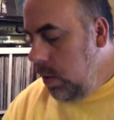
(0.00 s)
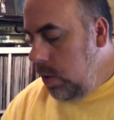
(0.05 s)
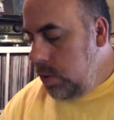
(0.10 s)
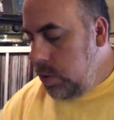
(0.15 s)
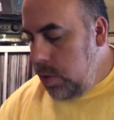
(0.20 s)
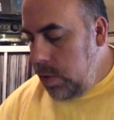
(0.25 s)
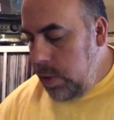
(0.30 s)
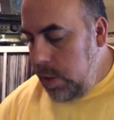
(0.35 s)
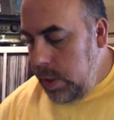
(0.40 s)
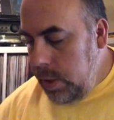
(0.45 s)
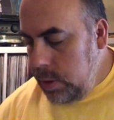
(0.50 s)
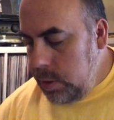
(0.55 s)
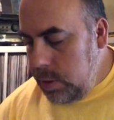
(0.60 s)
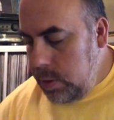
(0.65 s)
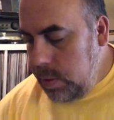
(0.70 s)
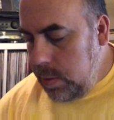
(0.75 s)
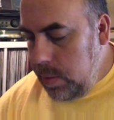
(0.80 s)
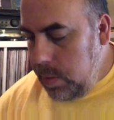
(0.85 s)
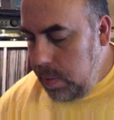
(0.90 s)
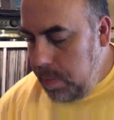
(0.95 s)
So the
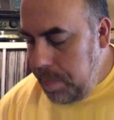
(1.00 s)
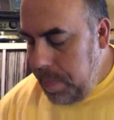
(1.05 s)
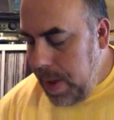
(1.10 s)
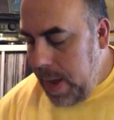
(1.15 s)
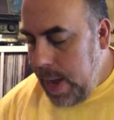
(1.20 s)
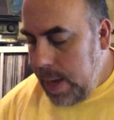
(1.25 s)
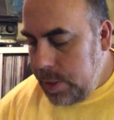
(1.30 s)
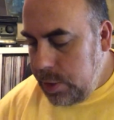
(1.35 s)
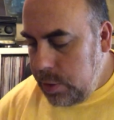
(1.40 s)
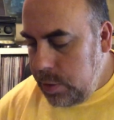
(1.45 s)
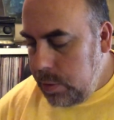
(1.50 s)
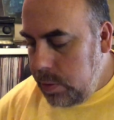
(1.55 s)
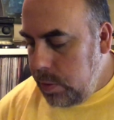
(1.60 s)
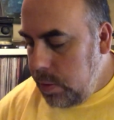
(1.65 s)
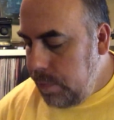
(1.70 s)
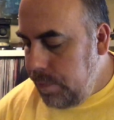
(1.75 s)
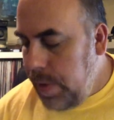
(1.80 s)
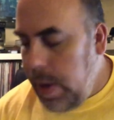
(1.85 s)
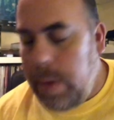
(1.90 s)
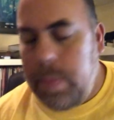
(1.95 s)
next batch
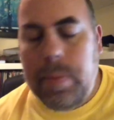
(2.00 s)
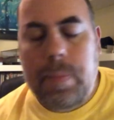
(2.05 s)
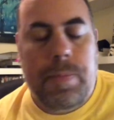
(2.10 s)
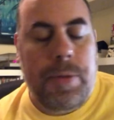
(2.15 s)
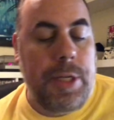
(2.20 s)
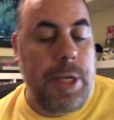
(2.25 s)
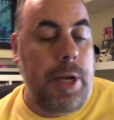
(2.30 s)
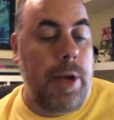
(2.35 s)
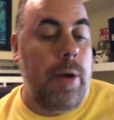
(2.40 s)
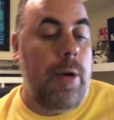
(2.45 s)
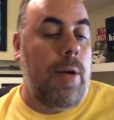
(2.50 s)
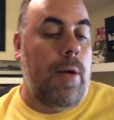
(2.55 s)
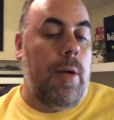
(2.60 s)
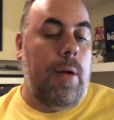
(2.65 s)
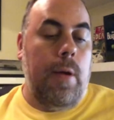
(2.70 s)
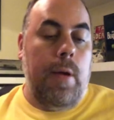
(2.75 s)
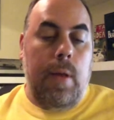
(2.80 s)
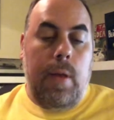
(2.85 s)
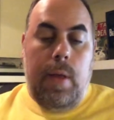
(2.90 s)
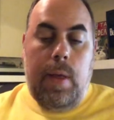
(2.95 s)
of albums here,
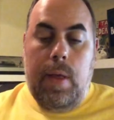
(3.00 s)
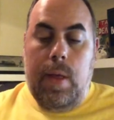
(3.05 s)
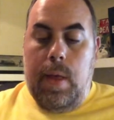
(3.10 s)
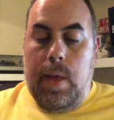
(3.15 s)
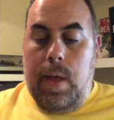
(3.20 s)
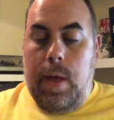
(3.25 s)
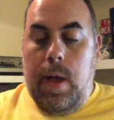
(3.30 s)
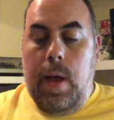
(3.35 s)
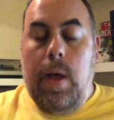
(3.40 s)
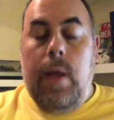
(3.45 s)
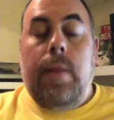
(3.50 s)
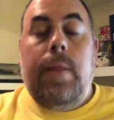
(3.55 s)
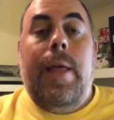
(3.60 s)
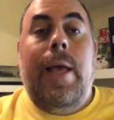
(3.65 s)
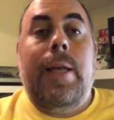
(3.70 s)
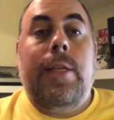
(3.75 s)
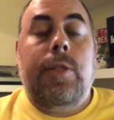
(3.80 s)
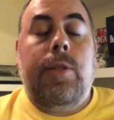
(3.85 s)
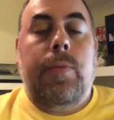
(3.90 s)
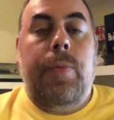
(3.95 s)

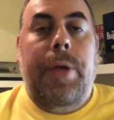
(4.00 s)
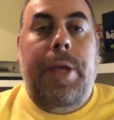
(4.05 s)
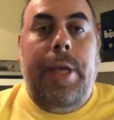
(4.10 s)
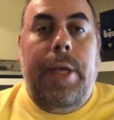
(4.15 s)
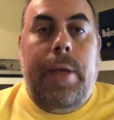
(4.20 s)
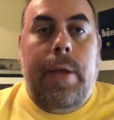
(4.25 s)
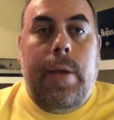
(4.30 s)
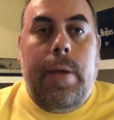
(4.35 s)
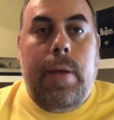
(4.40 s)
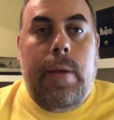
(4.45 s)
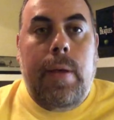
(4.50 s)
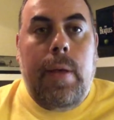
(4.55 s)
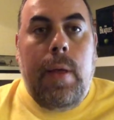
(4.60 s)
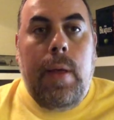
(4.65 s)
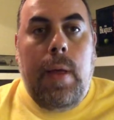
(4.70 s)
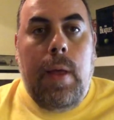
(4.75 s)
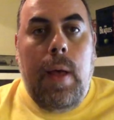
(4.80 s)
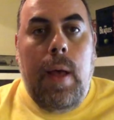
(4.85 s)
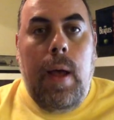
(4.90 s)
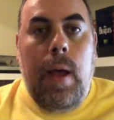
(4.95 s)
last week,
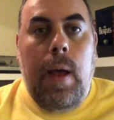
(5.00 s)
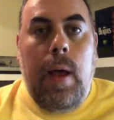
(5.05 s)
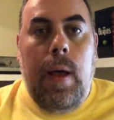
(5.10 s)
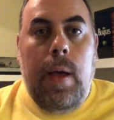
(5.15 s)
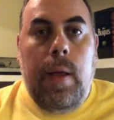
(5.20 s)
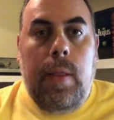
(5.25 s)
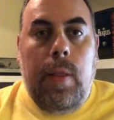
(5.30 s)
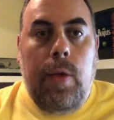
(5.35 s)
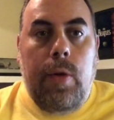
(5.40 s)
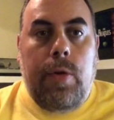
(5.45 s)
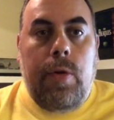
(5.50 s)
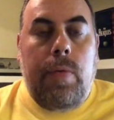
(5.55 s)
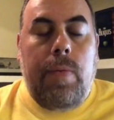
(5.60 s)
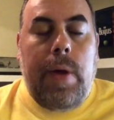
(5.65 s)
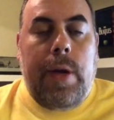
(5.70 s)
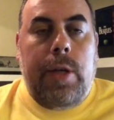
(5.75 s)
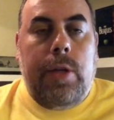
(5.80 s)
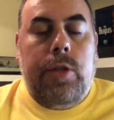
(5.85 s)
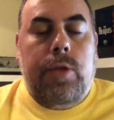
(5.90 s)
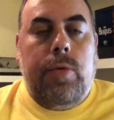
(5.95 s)
local
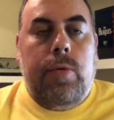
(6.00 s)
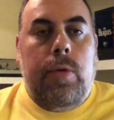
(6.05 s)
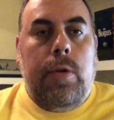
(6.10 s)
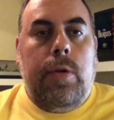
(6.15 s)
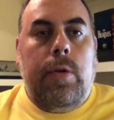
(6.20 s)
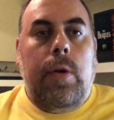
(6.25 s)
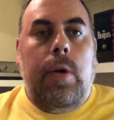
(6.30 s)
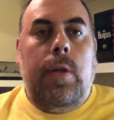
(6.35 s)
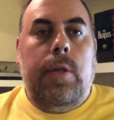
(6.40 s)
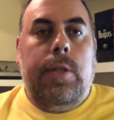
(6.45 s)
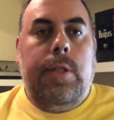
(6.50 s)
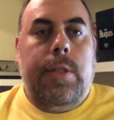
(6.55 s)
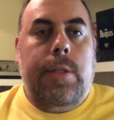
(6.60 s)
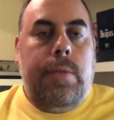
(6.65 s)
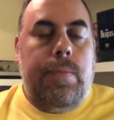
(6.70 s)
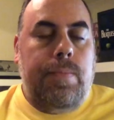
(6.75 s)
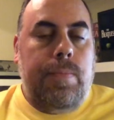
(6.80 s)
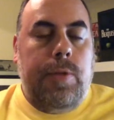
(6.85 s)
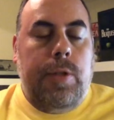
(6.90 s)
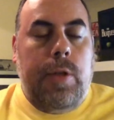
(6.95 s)
record store called
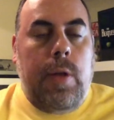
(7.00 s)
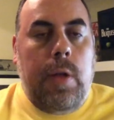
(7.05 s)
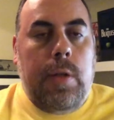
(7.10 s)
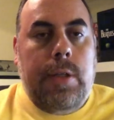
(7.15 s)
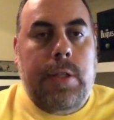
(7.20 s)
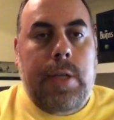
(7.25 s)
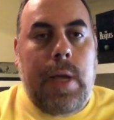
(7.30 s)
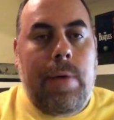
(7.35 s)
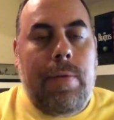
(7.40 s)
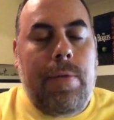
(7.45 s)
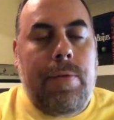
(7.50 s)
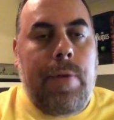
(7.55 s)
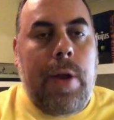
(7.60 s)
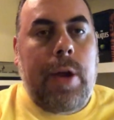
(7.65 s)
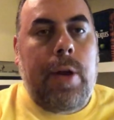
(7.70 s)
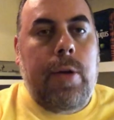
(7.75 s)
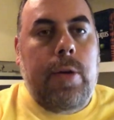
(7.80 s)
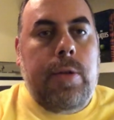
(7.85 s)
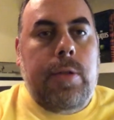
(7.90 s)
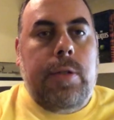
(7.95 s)
Siren
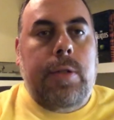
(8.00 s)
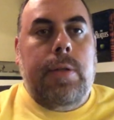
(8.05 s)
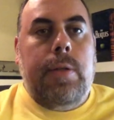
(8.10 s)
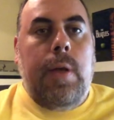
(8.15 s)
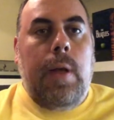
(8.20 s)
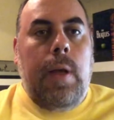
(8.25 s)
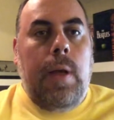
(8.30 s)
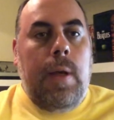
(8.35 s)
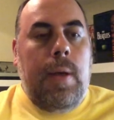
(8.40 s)
Records